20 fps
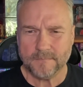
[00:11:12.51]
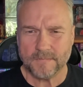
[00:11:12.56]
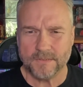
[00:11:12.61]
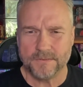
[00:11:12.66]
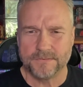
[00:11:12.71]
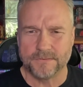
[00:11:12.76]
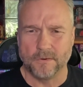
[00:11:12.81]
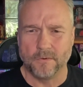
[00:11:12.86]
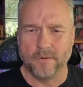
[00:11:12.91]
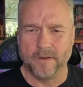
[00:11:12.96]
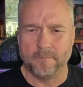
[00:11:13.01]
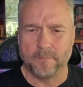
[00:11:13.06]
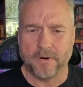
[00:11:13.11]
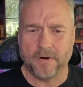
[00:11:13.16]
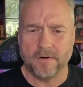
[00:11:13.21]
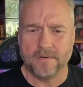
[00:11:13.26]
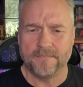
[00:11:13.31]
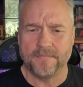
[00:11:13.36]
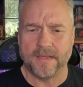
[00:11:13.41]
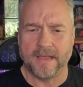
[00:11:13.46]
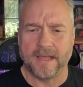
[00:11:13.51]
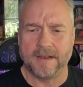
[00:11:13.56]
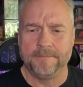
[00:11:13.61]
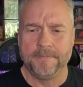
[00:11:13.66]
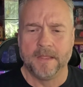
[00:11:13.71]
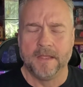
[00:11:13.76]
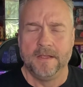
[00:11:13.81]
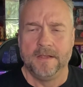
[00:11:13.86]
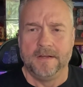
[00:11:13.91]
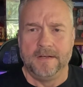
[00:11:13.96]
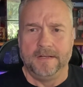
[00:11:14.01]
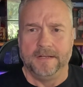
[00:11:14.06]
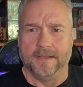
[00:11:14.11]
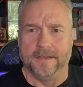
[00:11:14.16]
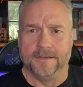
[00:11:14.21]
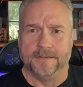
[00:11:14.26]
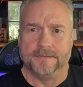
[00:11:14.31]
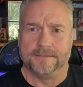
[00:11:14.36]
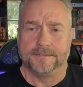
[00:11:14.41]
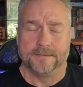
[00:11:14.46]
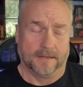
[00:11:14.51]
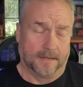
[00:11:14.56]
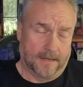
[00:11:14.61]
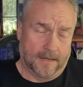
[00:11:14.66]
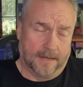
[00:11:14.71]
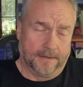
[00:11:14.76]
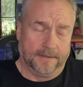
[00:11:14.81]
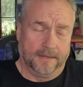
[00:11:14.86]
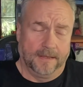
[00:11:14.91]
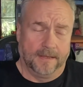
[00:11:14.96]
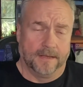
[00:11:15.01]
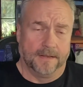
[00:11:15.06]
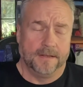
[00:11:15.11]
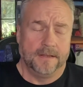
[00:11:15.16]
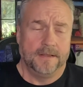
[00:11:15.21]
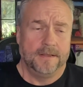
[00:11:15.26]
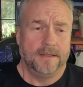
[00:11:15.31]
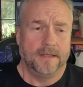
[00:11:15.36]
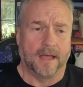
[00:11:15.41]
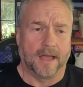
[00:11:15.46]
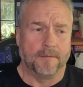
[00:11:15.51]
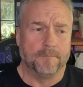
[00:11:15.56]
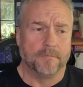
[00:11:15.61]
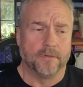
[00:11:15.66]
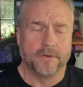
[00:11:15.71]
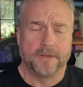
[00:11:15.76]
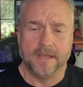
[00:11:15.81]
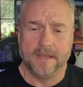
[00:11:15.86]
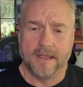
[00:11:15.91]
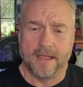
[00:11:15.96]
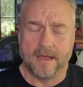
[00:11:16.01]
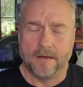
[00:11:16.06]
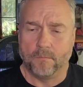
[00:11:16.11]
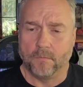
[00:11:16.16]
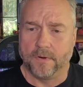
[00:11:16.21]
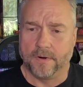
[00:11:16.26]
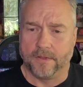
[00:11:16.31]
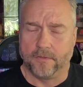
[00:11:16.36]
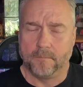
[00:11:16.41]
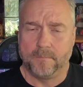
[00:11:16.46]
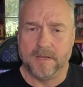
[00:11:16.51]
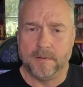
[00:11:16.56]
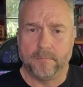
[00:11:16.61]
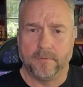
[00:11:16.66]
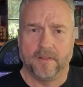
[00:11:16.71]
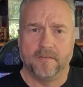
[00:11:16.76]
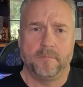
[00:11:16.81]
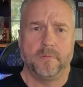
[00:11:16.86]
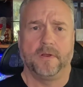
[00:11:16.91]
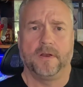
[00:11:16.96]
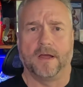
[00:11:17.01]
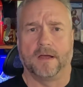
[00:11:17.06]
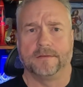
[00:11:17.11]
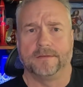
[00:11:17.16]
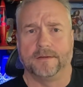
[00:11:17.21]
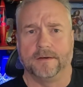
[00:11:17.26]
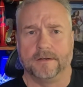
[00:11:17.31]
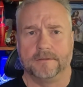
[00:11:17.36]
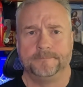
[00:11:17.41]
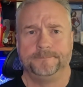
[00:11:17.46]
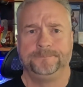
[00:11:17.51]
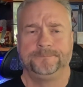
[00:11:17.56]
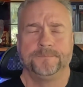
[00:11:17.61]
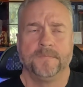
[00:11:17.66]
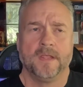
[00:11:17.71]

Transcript: So, and part of that is, again, I'm looking at what other people have put out there,